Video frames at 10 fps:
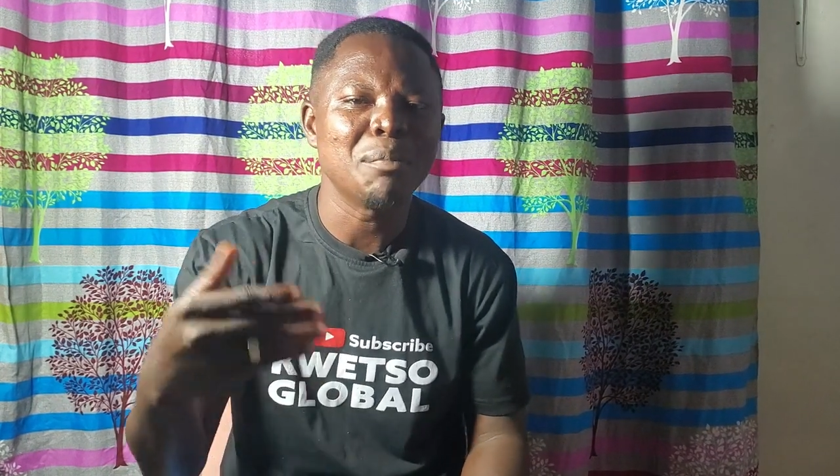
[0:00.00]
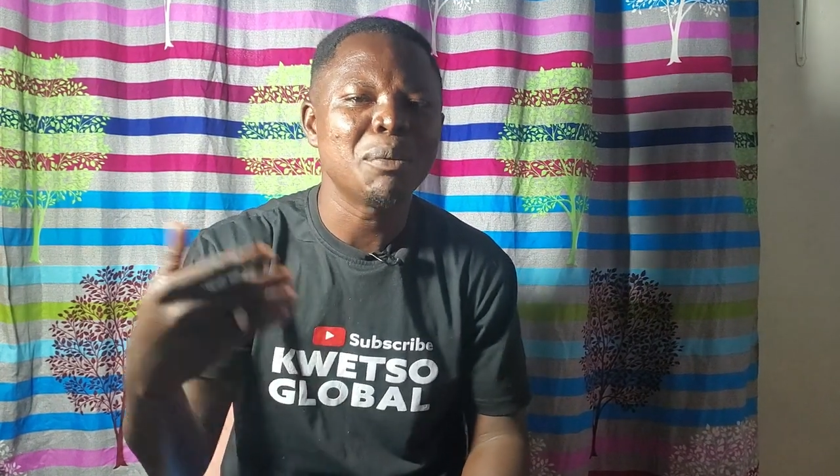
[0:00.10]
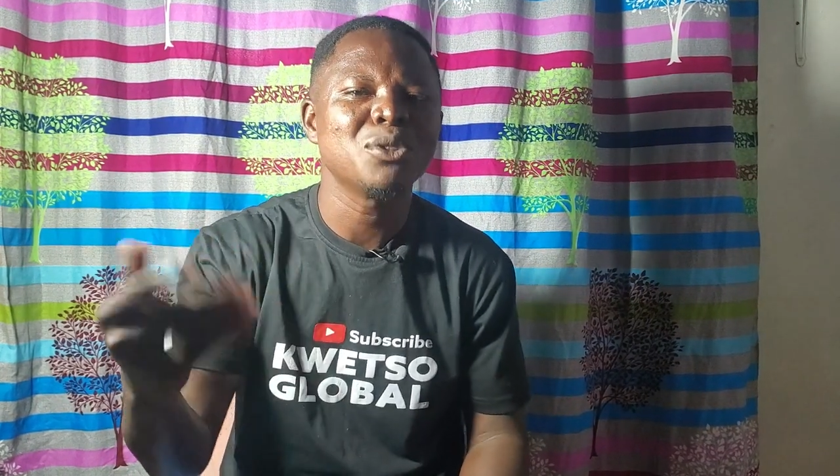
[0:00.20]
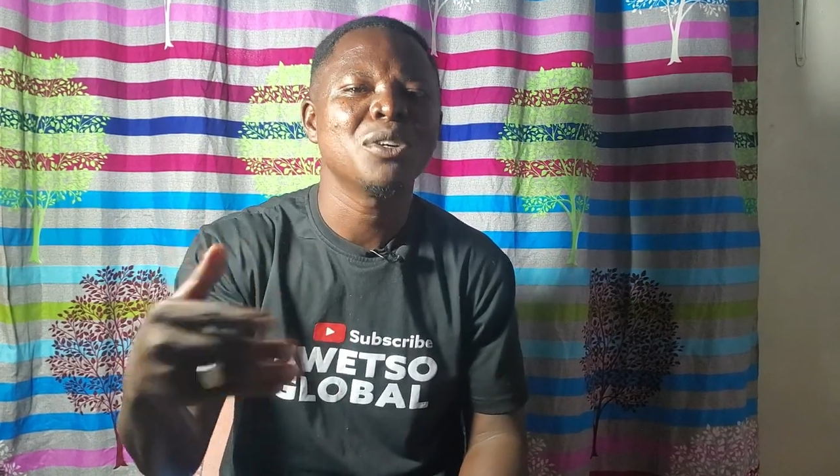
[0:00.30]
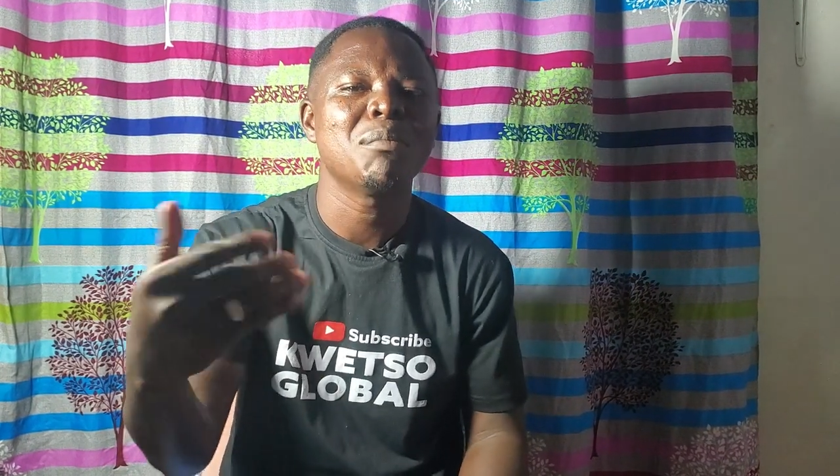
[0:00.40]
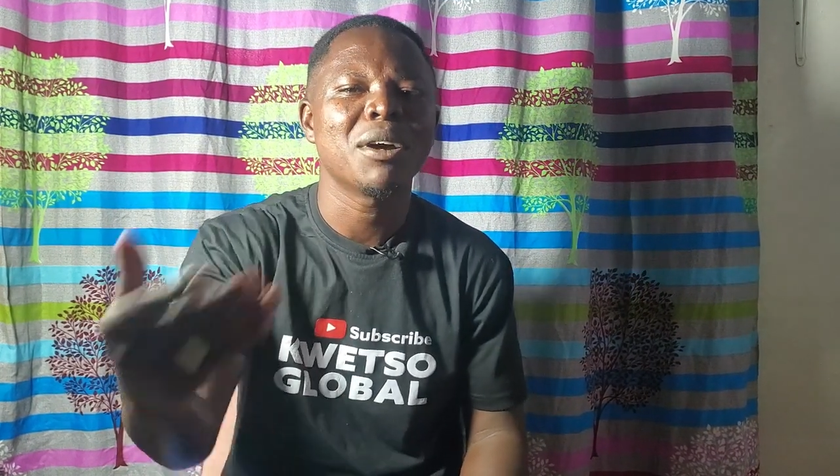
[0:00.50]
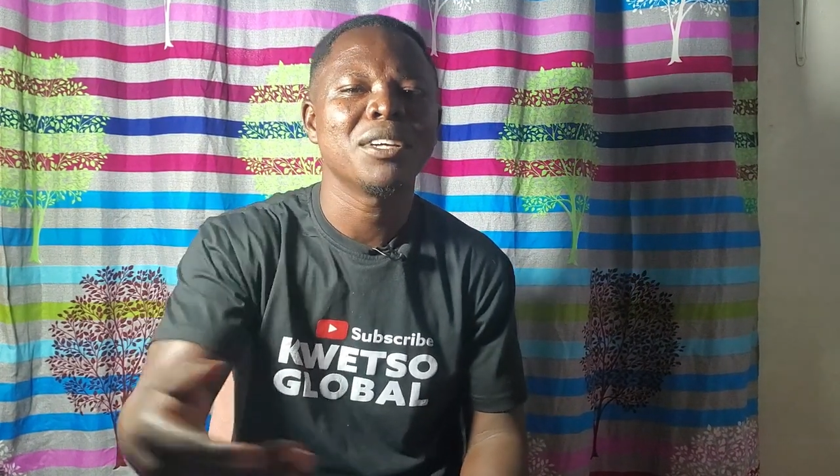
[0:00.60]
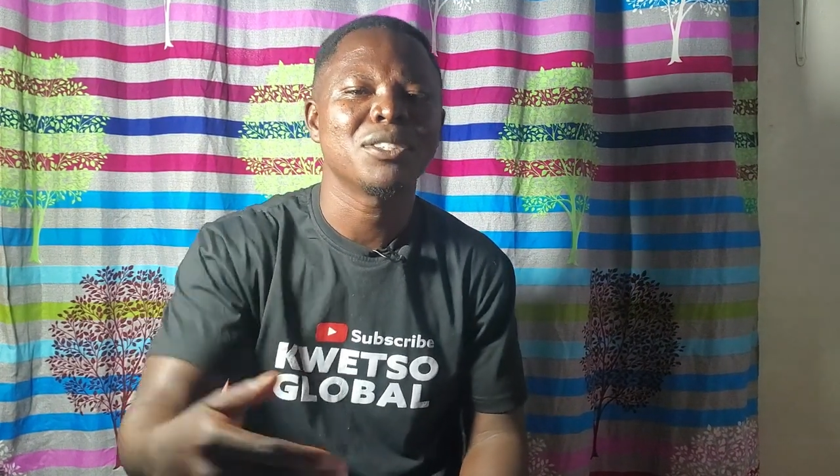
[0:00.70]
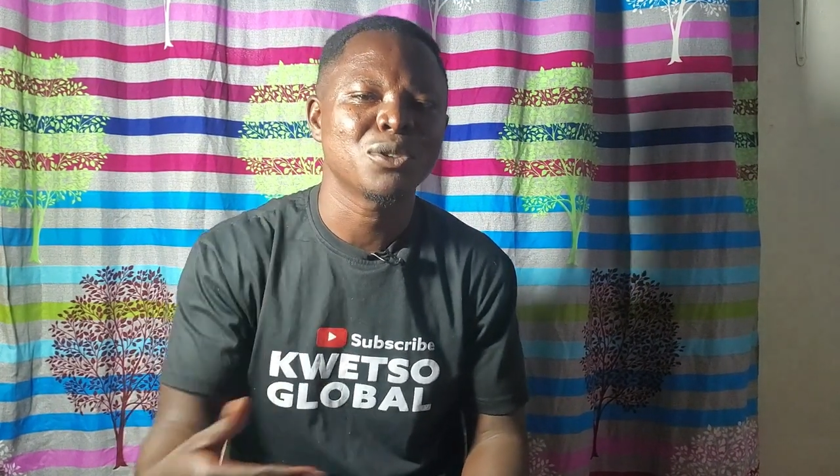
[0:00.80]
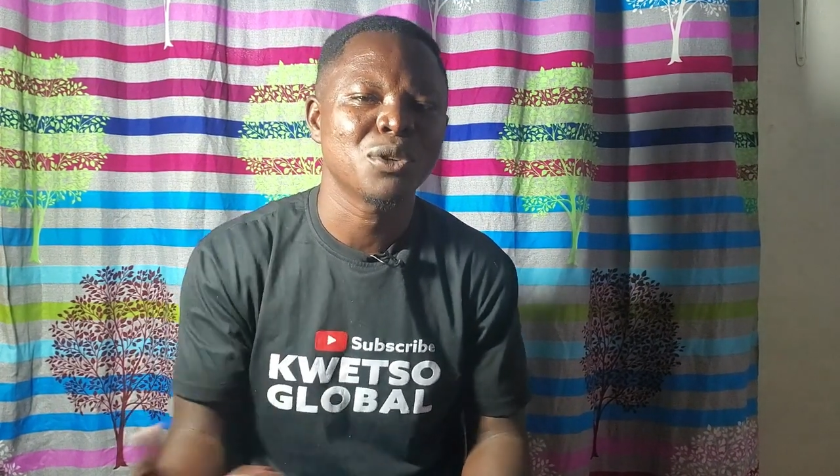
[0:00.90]
The person you are
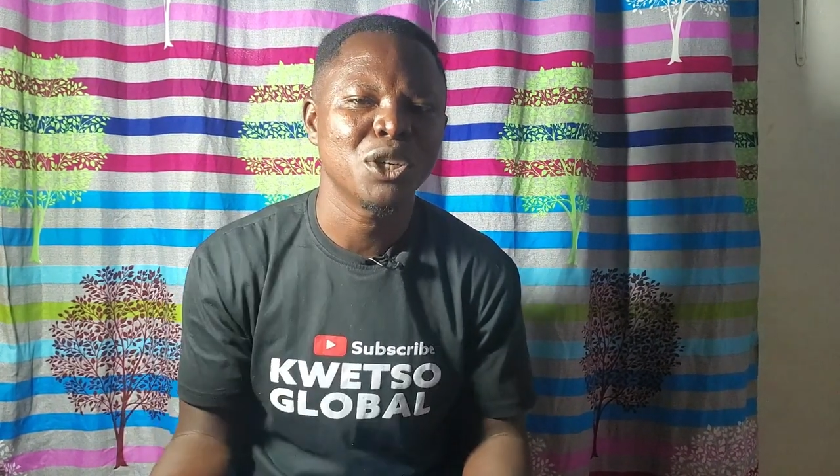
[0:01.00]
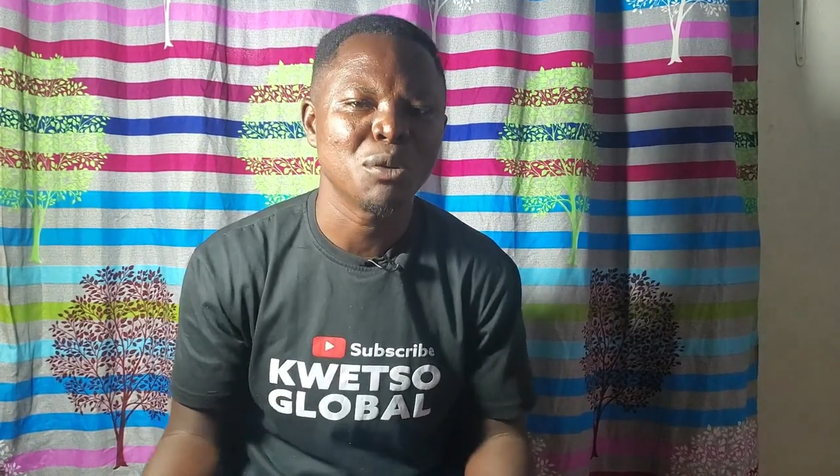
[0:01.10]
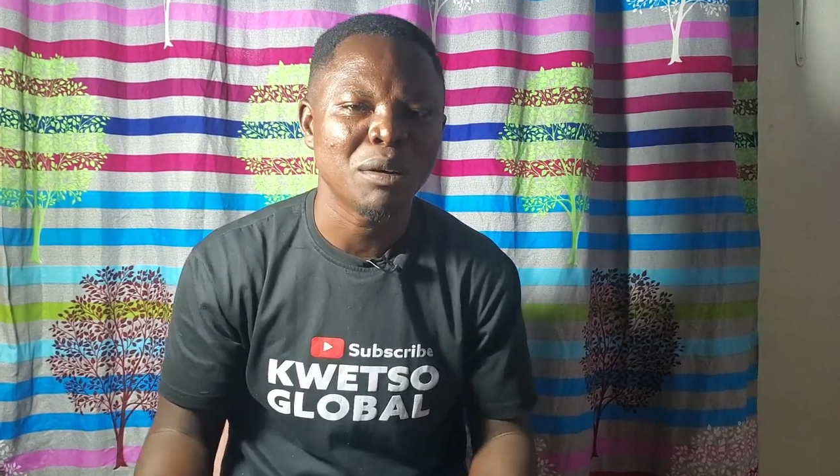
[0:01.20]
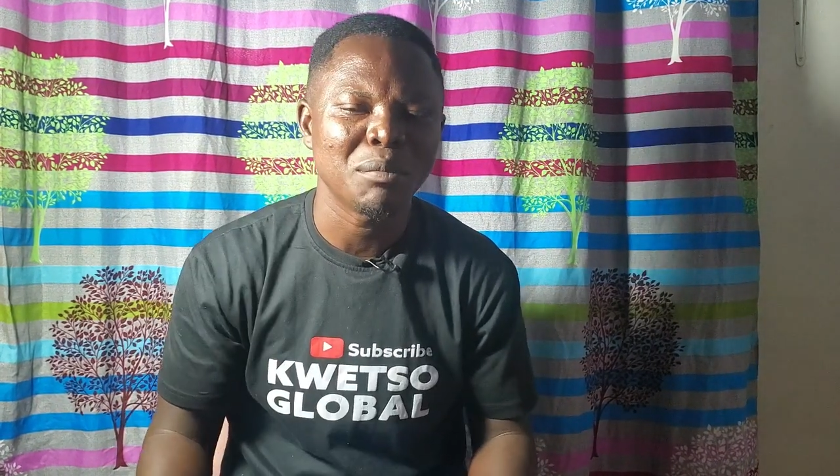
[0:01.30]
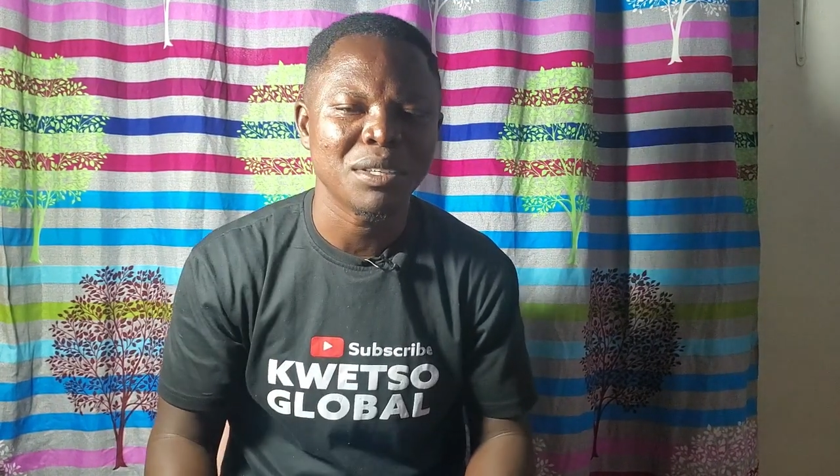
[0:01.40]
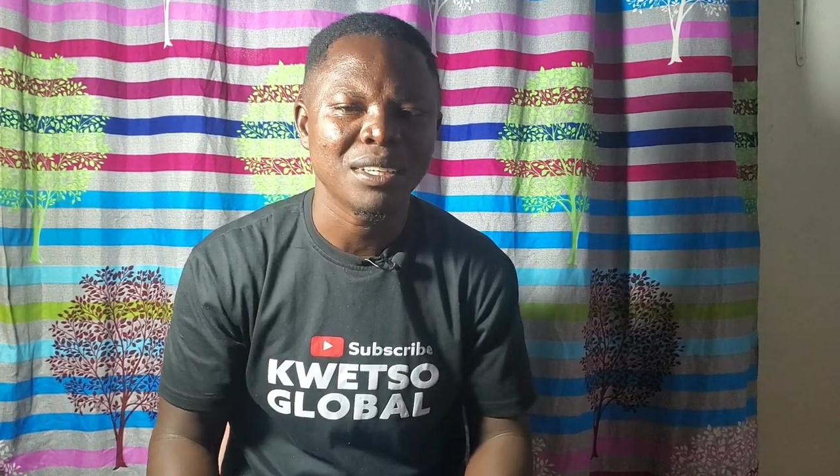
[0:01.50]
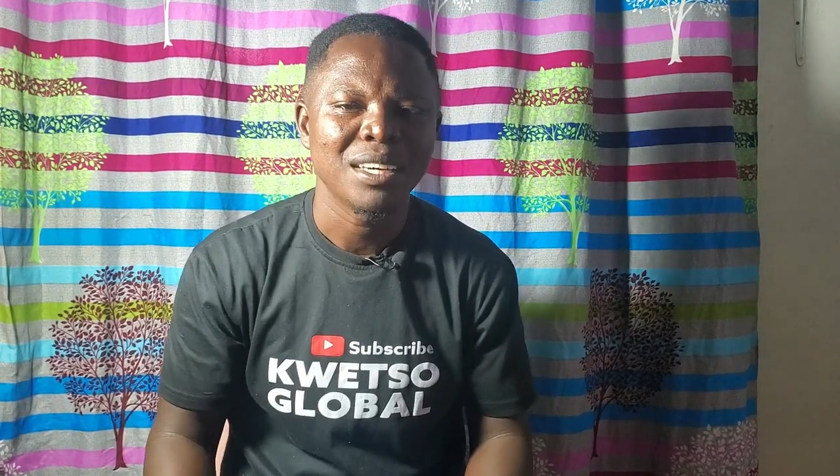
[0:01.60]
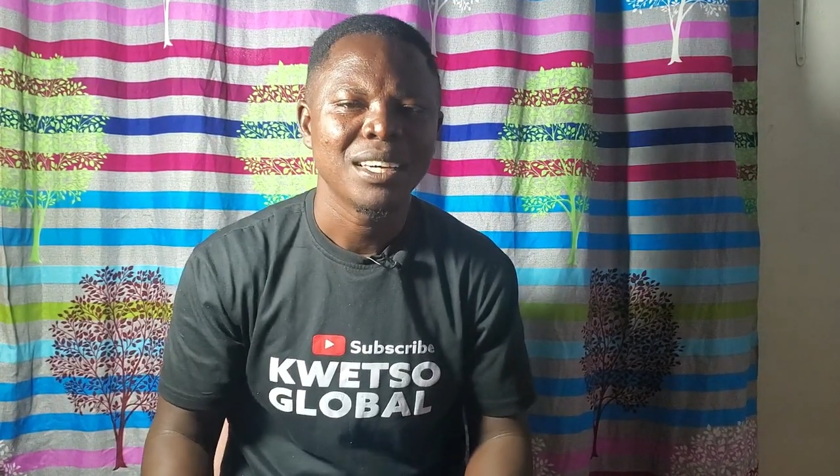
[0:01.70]
marrying is also a human being.